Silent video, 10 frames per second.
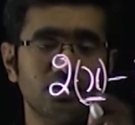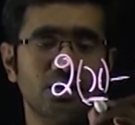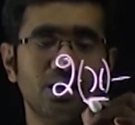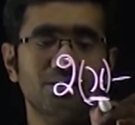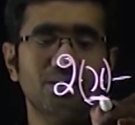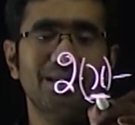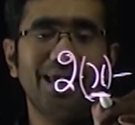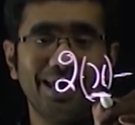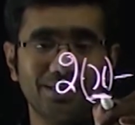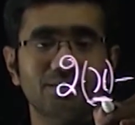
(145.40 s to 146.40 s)
side other than
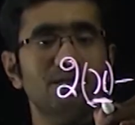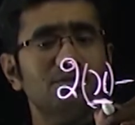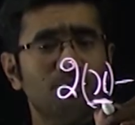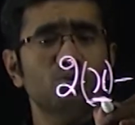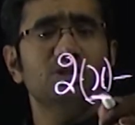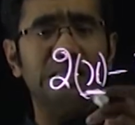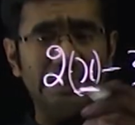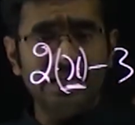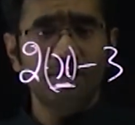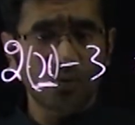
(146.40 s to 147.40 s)
x, let's suppose
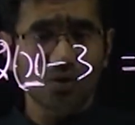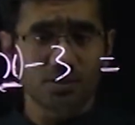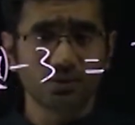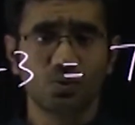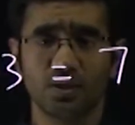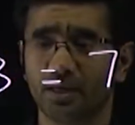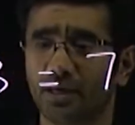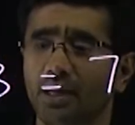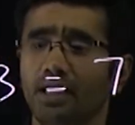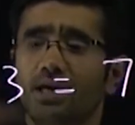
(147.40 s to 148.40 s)
cleaning process only.
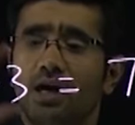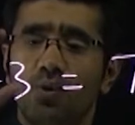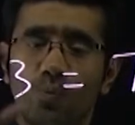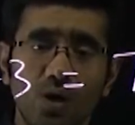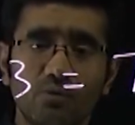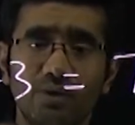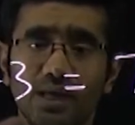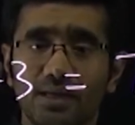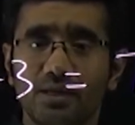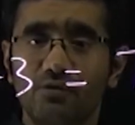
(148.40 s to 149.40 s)
What will
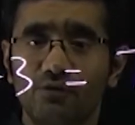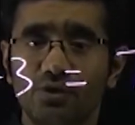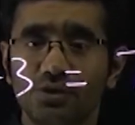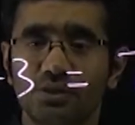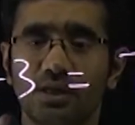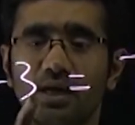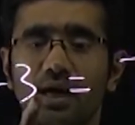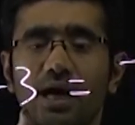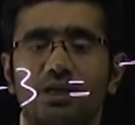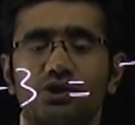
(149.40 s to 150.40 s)
I clean first?
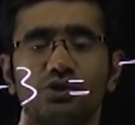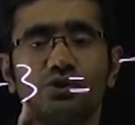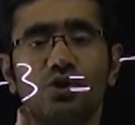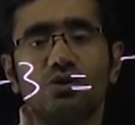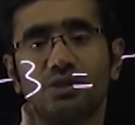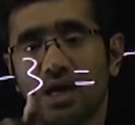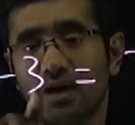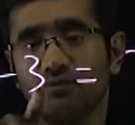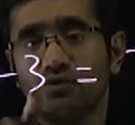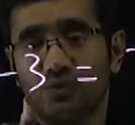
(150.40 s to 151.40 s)
I should not
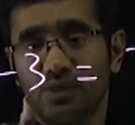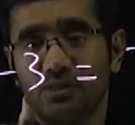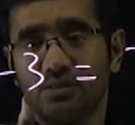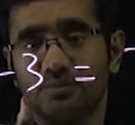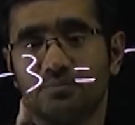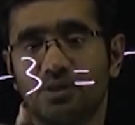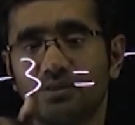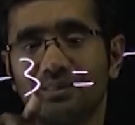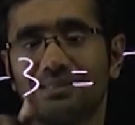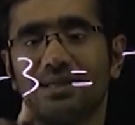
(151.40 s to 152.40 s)
have 3 here
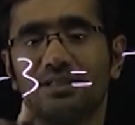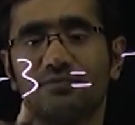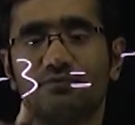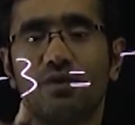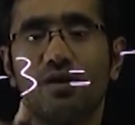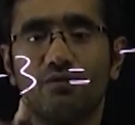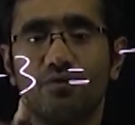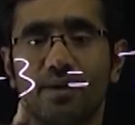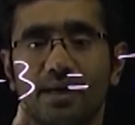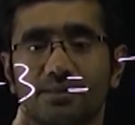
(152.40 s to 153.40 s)
because this guy is far
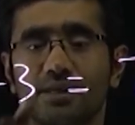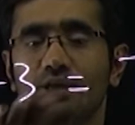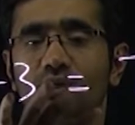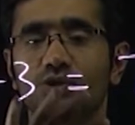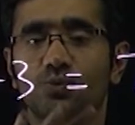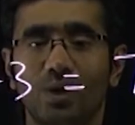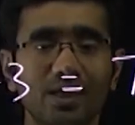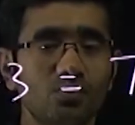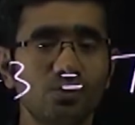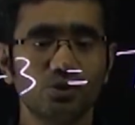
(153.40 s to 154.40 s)
from x. So what
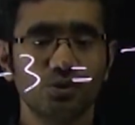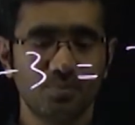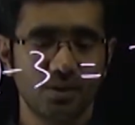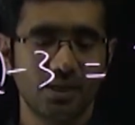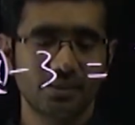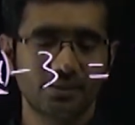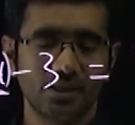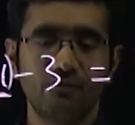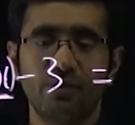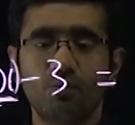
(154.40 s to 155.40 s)
I do is simple, guys.
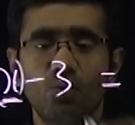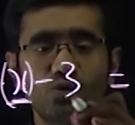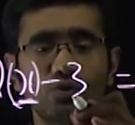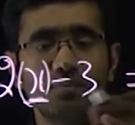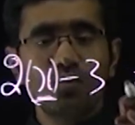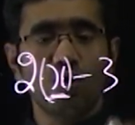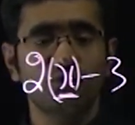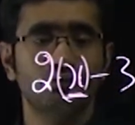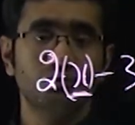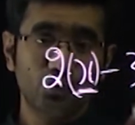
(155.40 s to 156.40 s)
If I want to
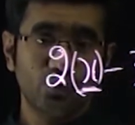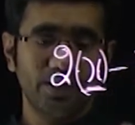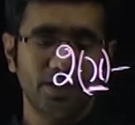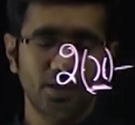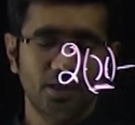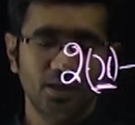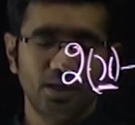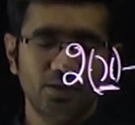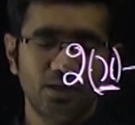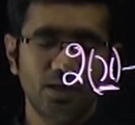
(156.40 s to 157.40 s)
remove 3
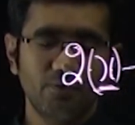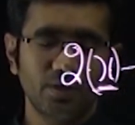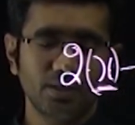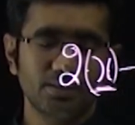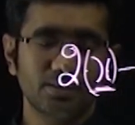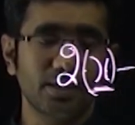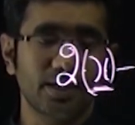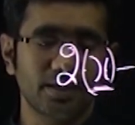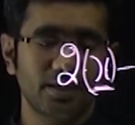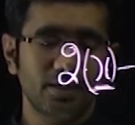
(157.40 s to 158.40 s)
in the left hand
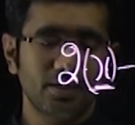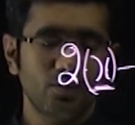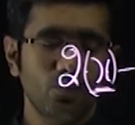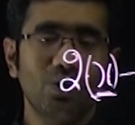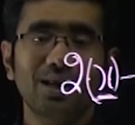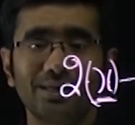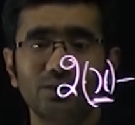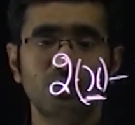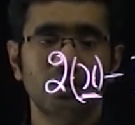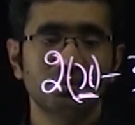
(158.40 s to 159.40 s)
side, what I
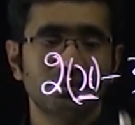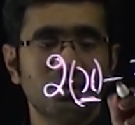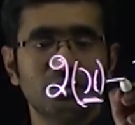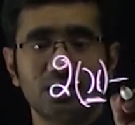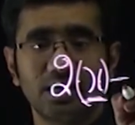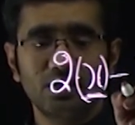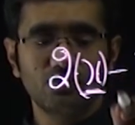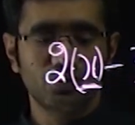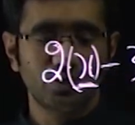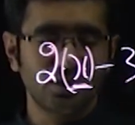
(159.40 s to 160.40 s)
do is there's a
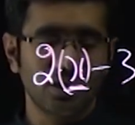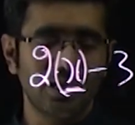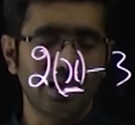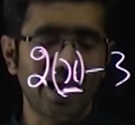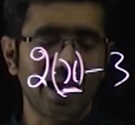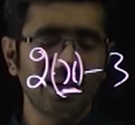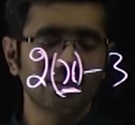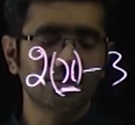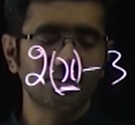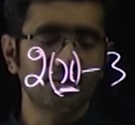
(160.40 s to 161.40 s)
negative 3 here. I'll
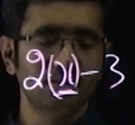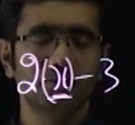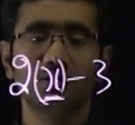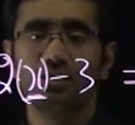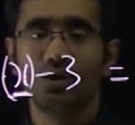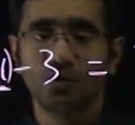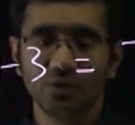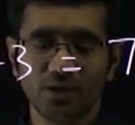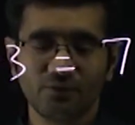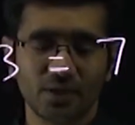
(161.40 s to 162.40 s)
add 3 on
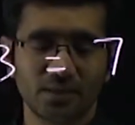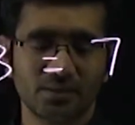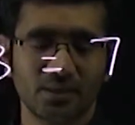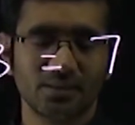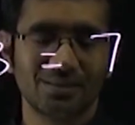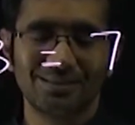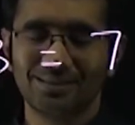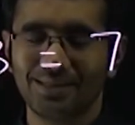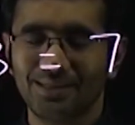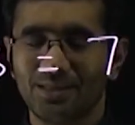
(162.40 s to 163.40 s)
the left hand side.
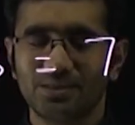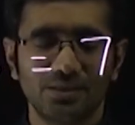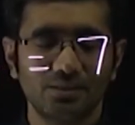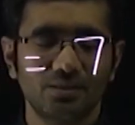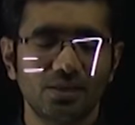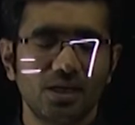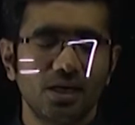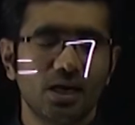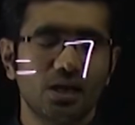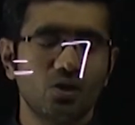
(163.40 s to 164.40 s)
Since I did it here,
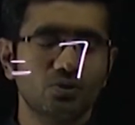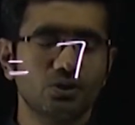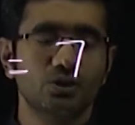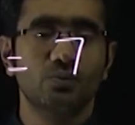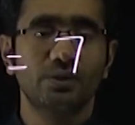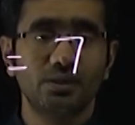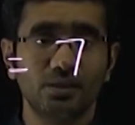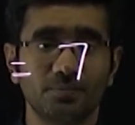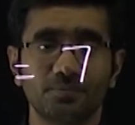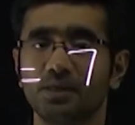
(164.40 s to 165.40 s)
I'll also do it
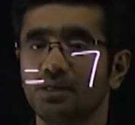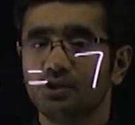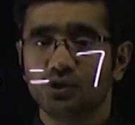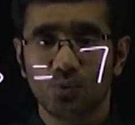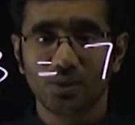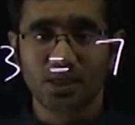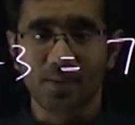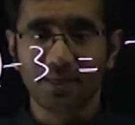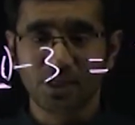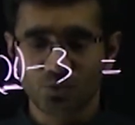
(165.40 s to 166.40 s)
here. So what's
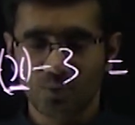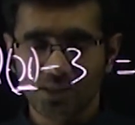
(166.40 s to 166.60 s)
happening is very